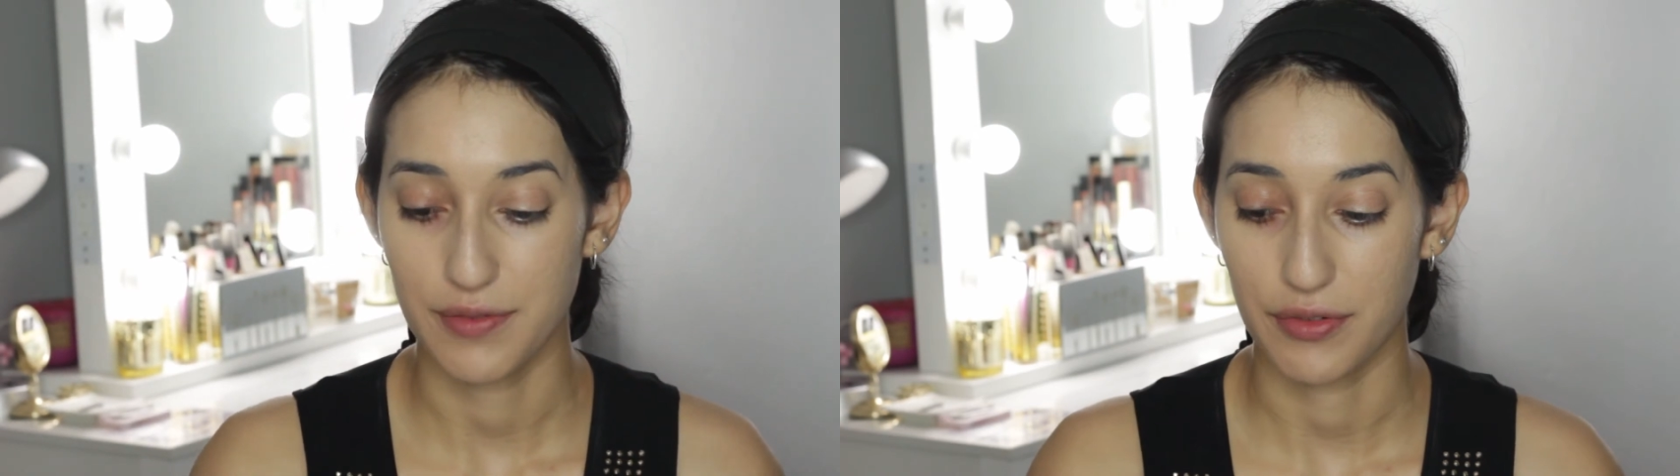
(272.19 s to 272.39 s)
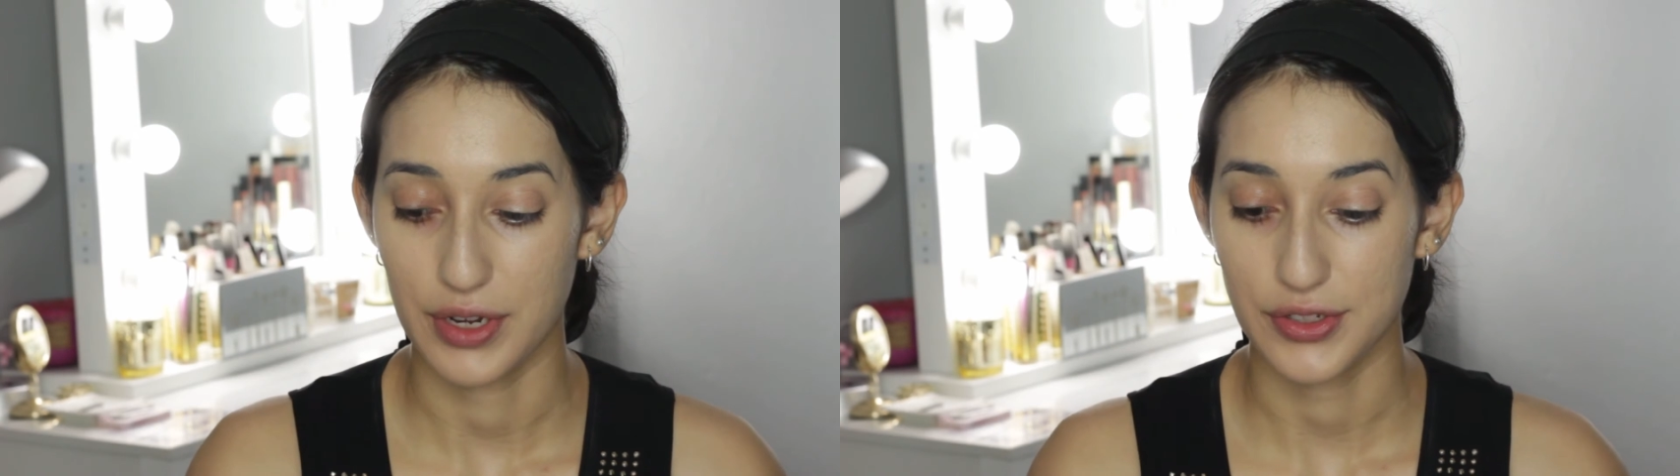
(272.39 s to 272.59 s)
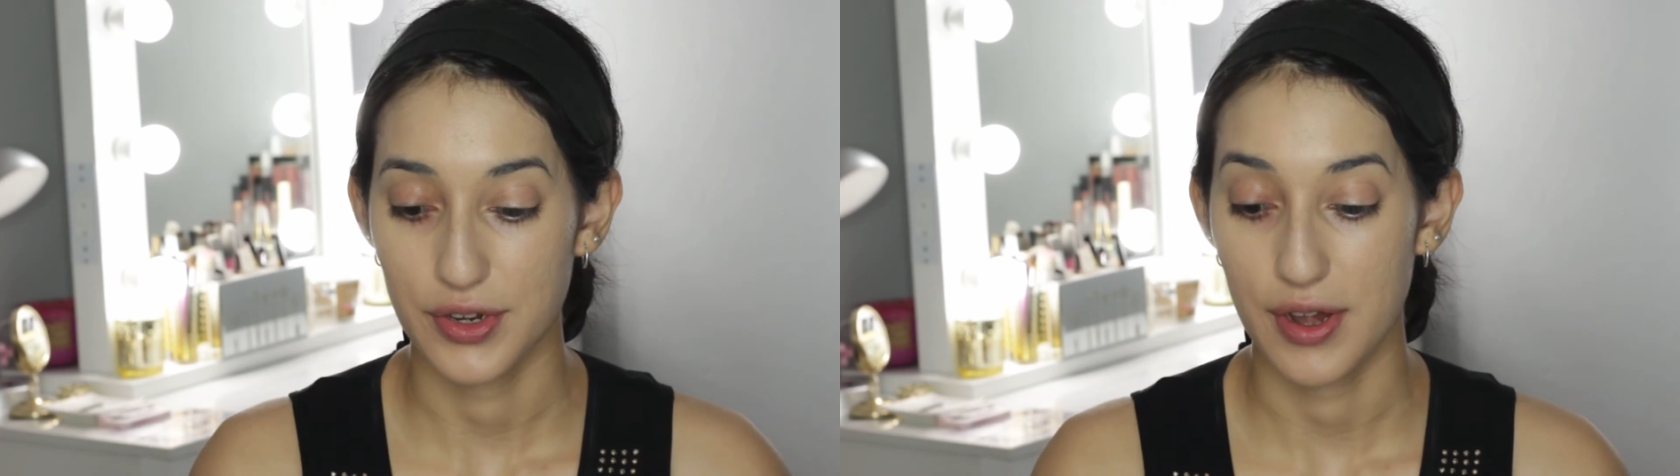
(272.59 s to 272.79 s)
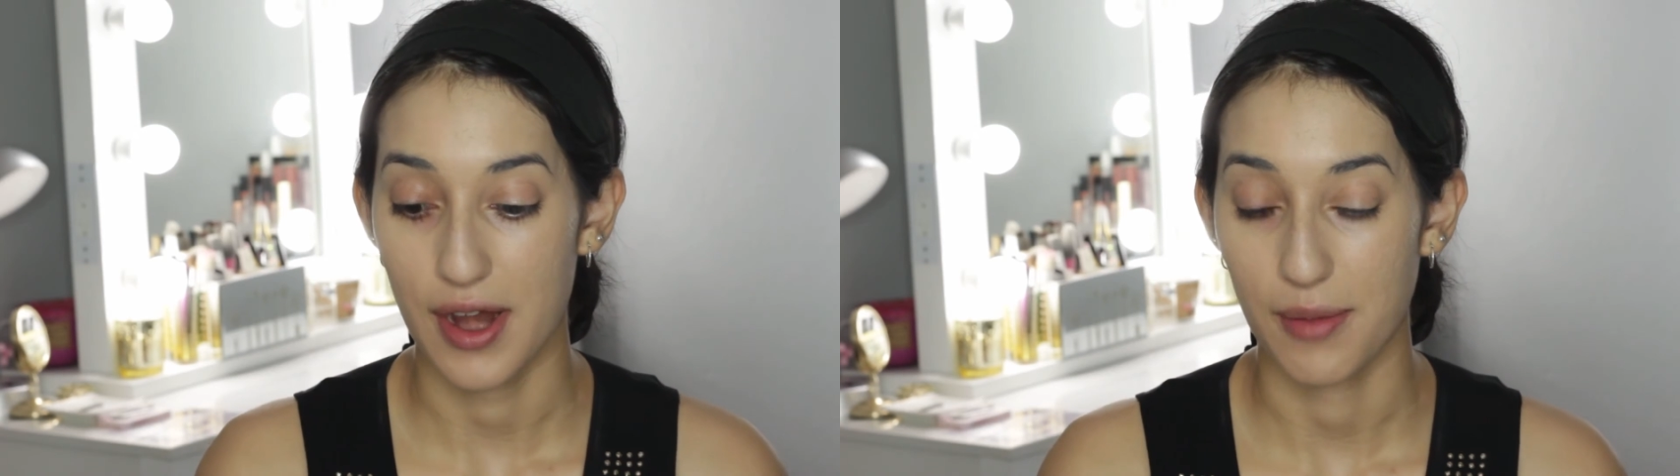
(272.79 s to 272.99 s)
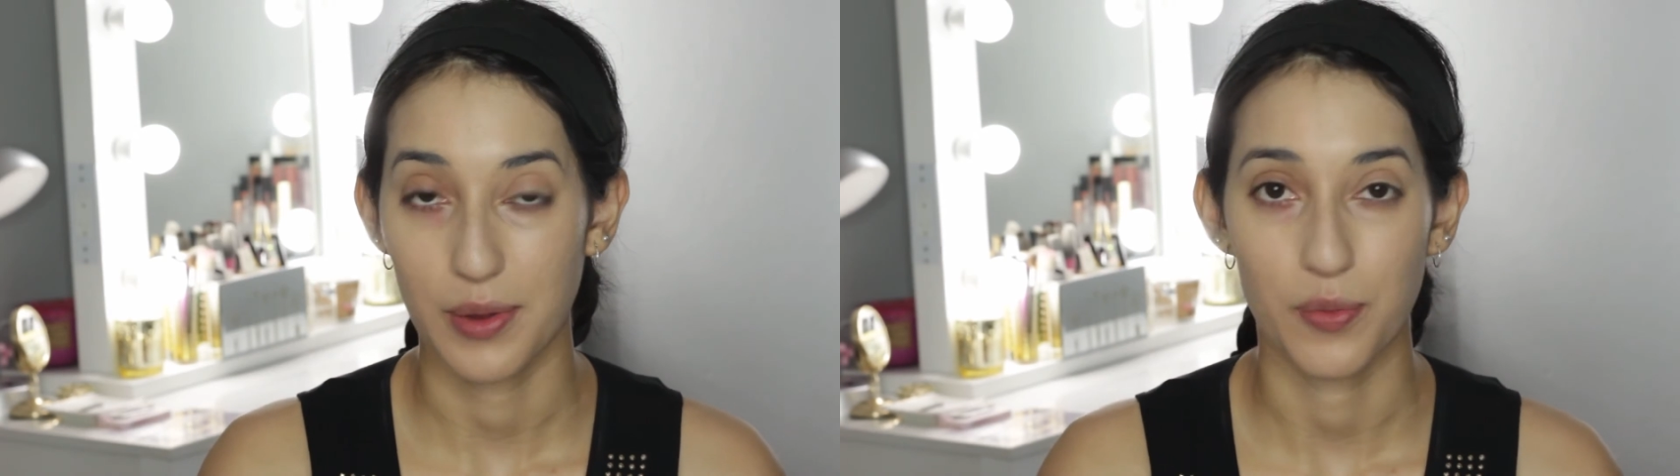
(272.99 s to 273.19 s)
foundation
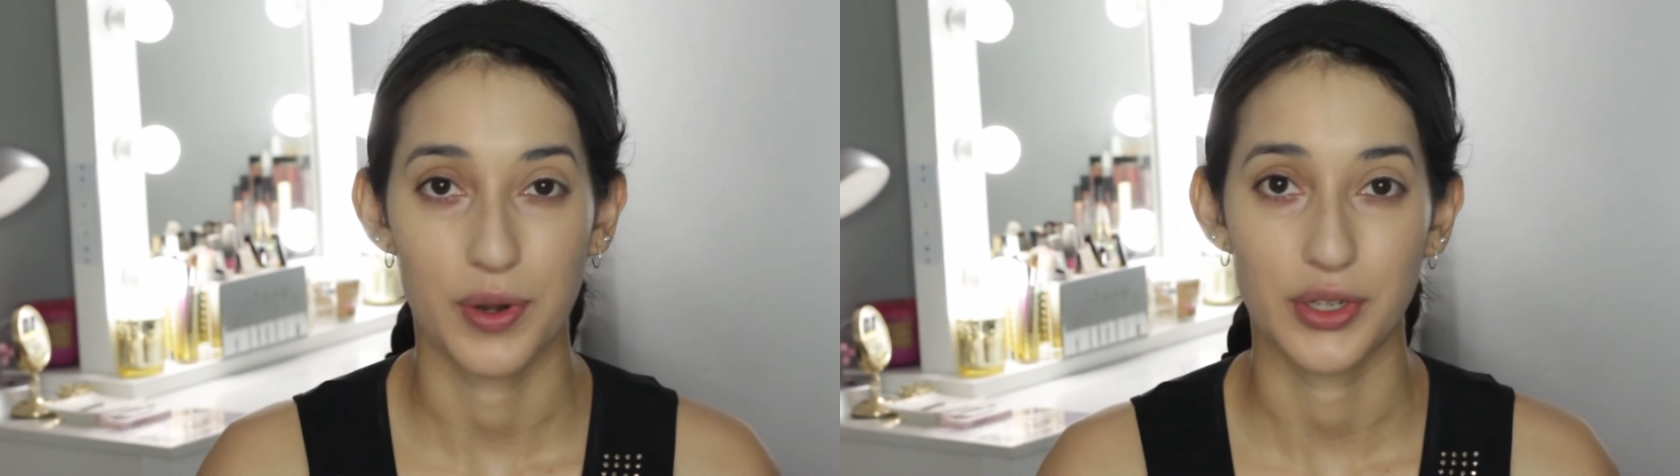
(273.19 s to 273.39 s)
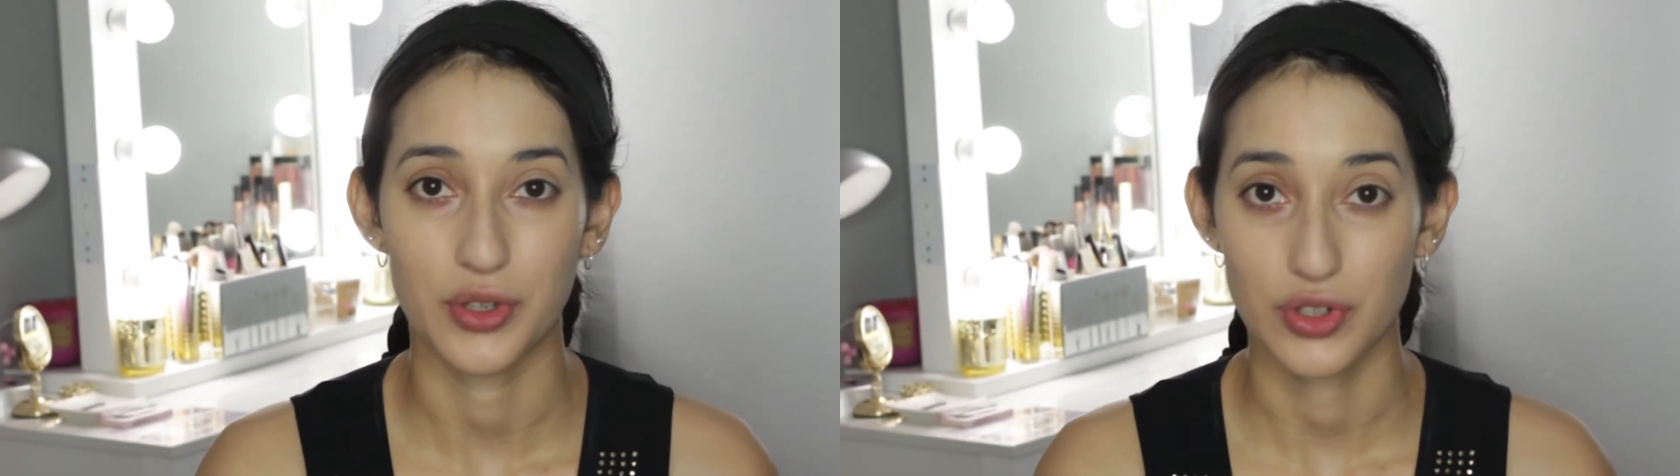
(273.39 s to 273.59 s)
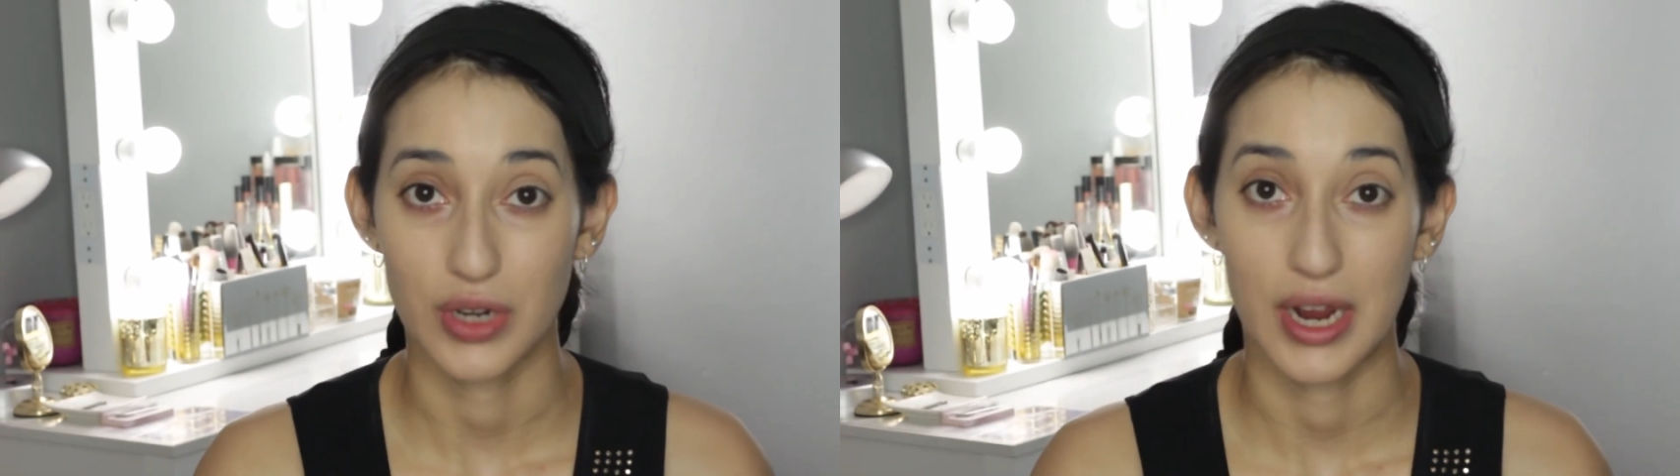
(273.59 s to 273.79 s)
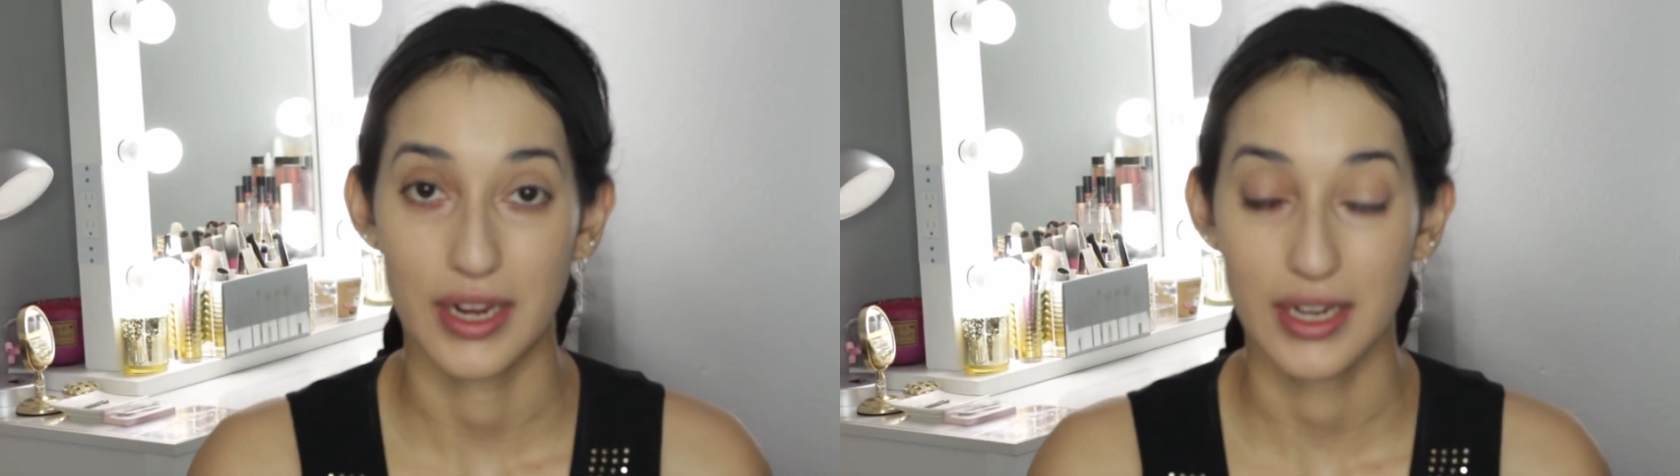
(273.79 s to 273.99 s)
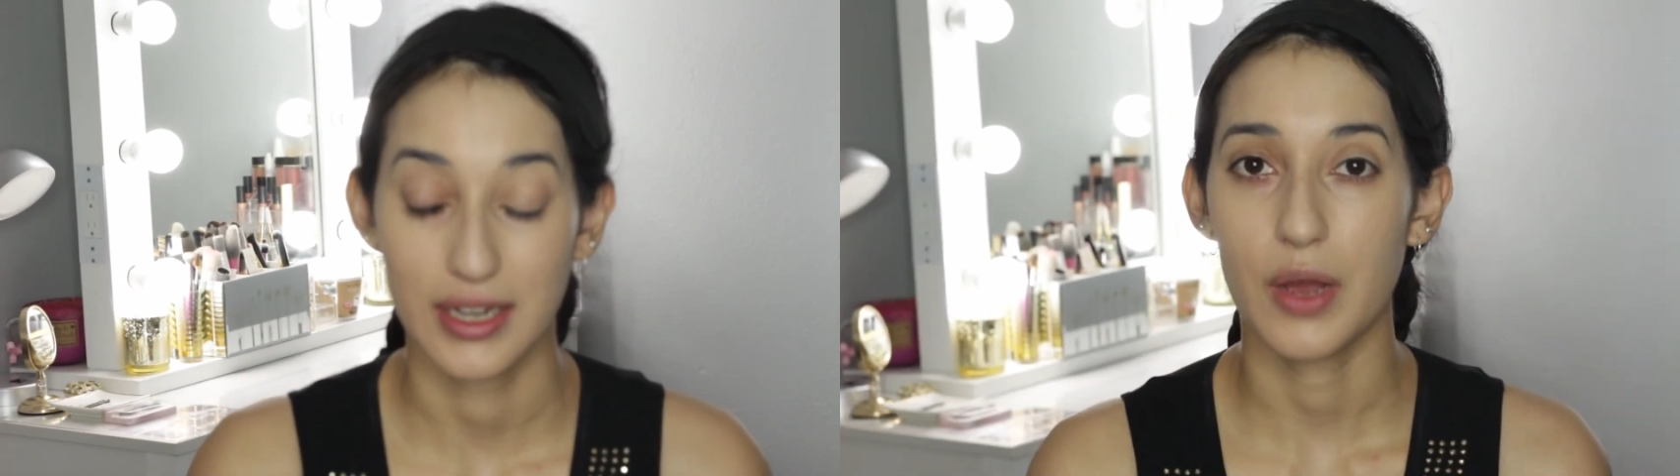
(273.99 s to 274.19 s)
and I've been wanting to try it.